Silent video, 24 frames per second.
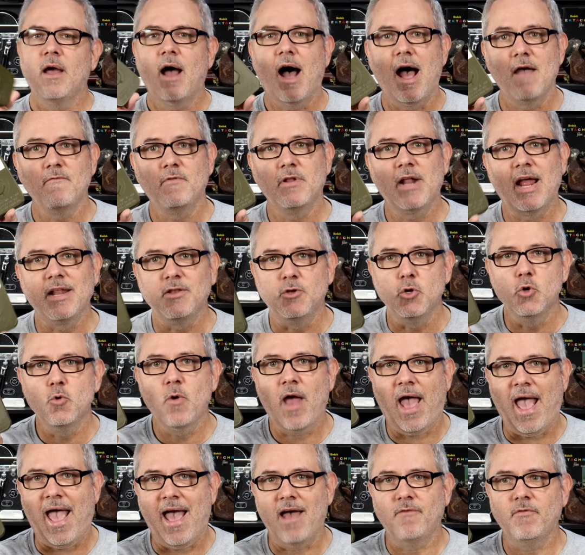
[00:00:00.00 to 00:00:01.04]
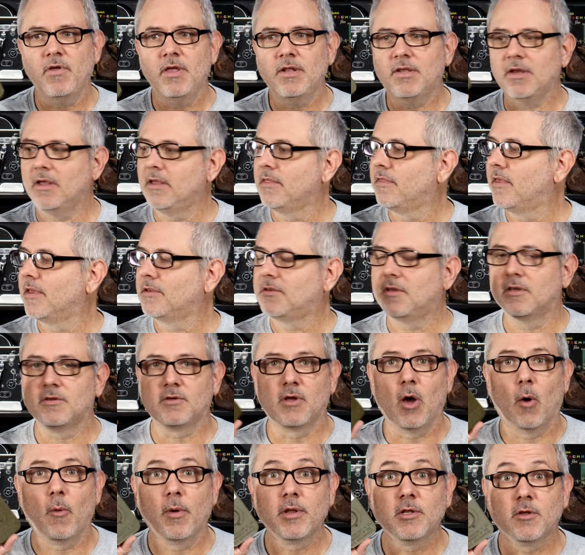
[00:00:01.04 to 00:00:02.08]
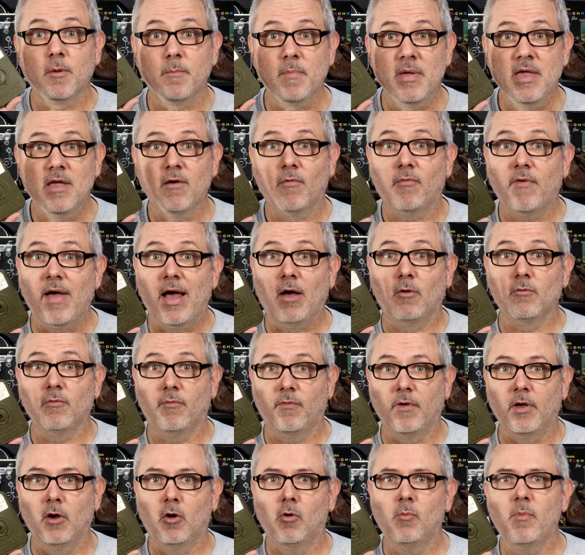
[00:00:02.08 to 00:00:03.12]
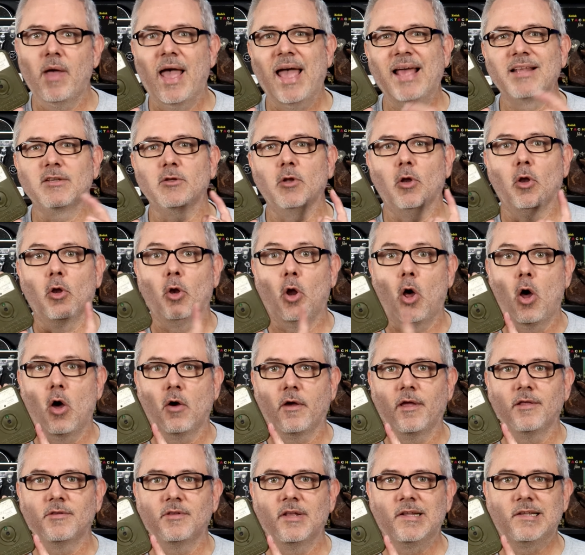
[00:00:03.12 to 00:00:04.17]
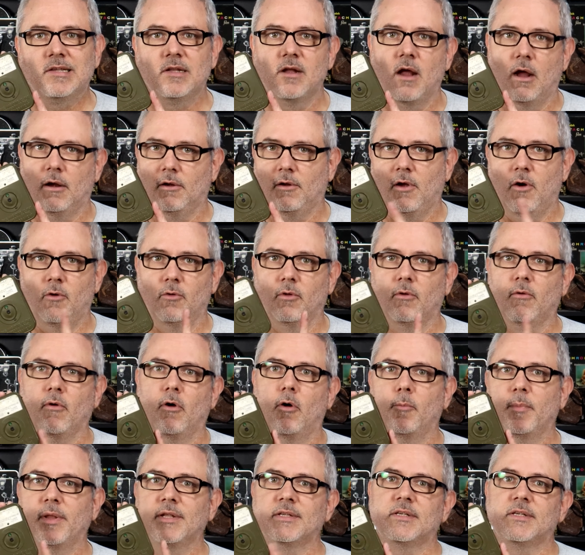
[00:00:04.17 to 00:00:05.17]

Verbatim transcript: Ivan, I do have it. This is going to be a found film as long as it's not Kodachrome